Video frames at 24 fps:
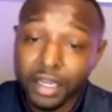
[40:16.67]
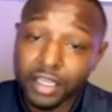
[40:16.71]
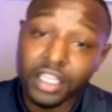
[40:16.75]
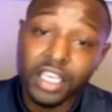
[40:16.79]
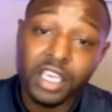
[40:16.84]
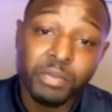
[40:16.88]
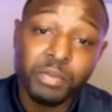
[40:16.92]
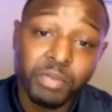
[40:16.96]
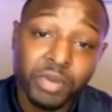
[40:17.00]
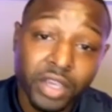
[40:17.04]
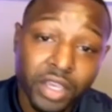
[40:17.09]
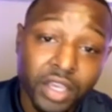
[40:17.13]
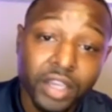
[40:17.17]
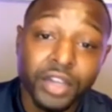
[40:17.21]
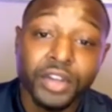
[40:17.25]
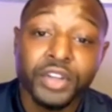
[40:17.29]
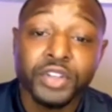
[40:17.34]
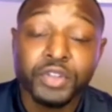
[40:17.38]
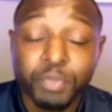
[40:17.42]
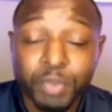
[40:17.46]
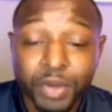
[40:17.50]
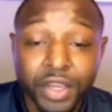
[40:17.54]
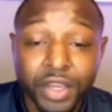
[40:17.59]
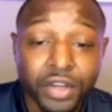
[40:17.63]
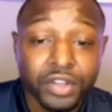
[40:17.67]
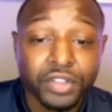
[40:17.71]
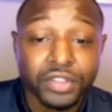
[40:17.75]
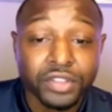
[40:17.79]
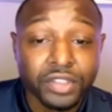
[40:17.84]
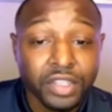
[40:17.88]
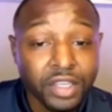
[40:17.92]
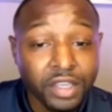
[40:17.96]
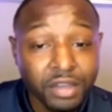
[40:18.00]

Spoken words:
keep your ears pierced,